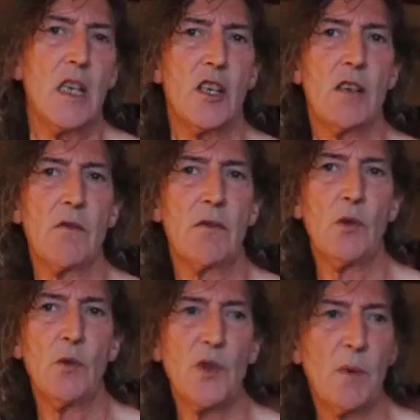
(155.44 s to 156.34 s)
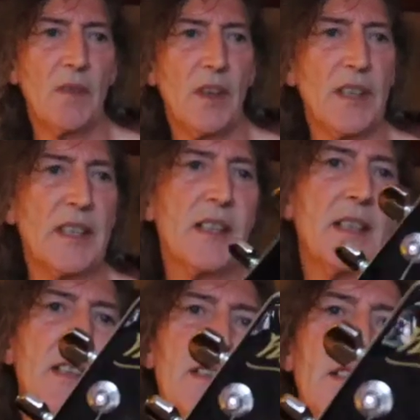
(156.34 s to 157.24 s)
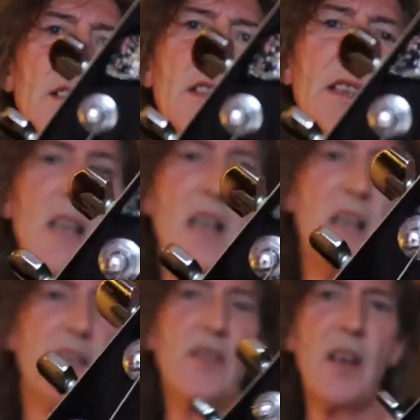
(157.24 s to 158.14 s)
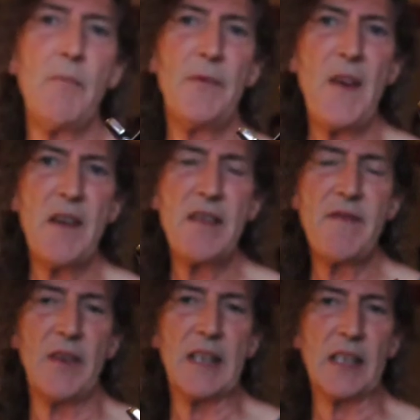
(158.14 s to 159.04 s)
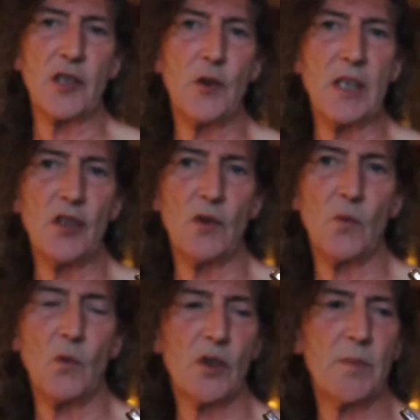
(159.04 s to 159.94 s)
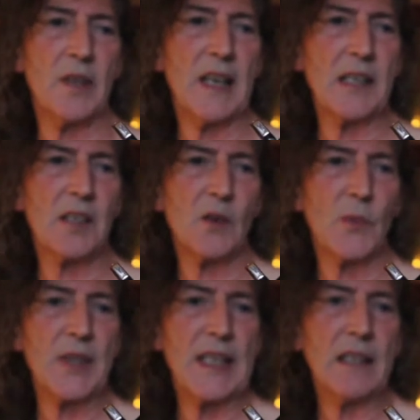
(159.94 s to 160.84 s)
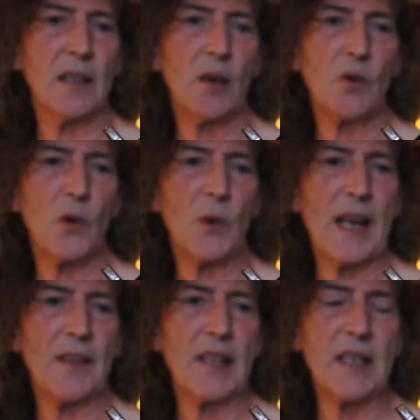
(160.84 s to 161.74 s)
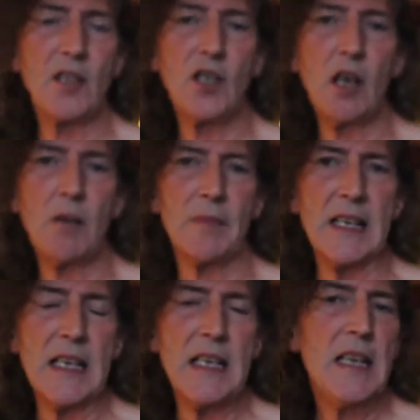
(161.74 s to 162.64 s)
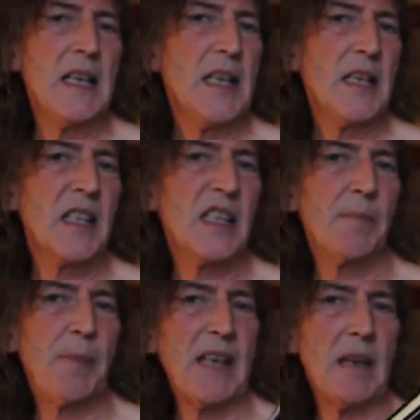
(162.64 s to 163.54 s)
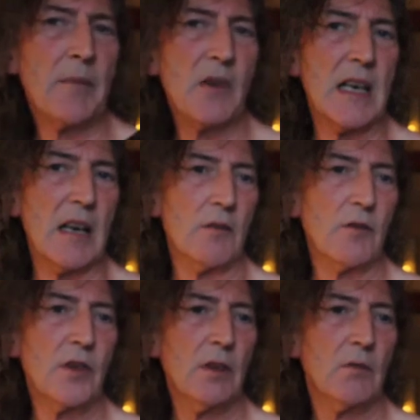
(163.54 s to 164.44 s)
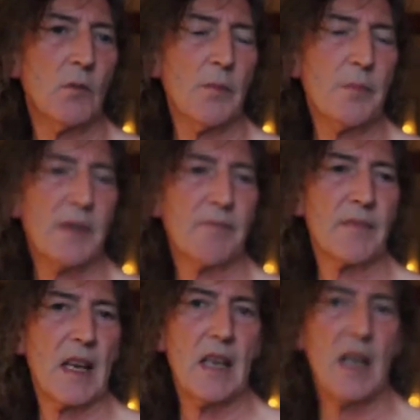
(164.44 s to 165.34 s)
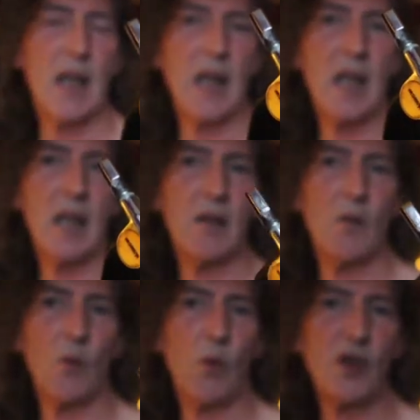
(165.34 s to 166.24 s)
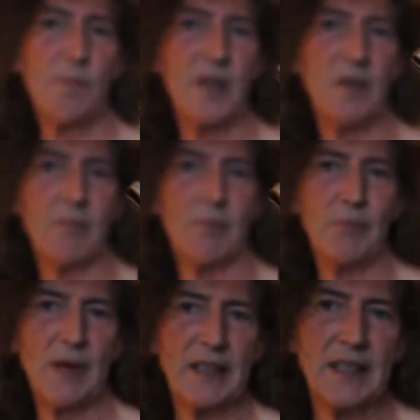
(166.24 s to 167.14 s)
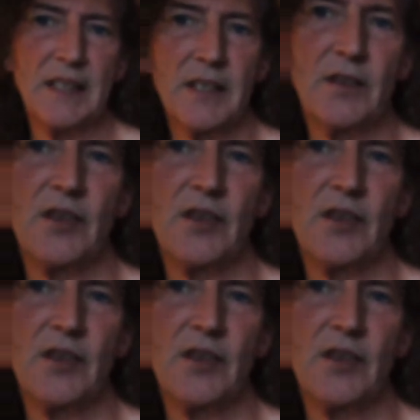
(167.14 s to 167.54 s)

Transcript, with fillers: So of course we've got this very very nice traditional Washburn headstock with the logo at the top there. Spinning him round, whoops, uh, Washburn branded